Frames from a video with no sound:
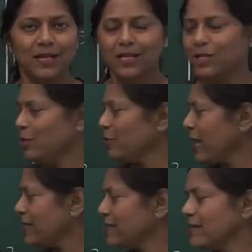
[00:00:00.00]
Did you
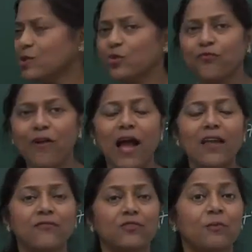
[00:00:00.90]
get
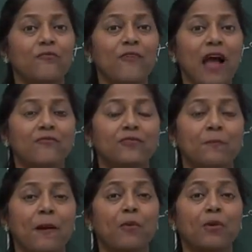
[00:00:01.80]
625 to be 5 to
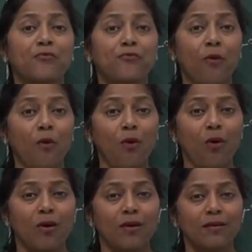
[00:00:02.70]
the power of
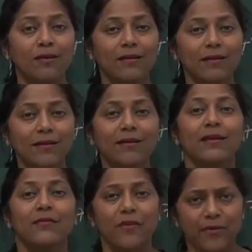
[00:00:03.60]
4?
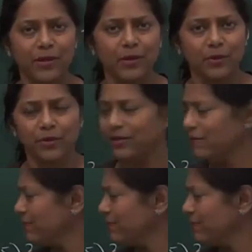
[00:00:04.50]
Very good.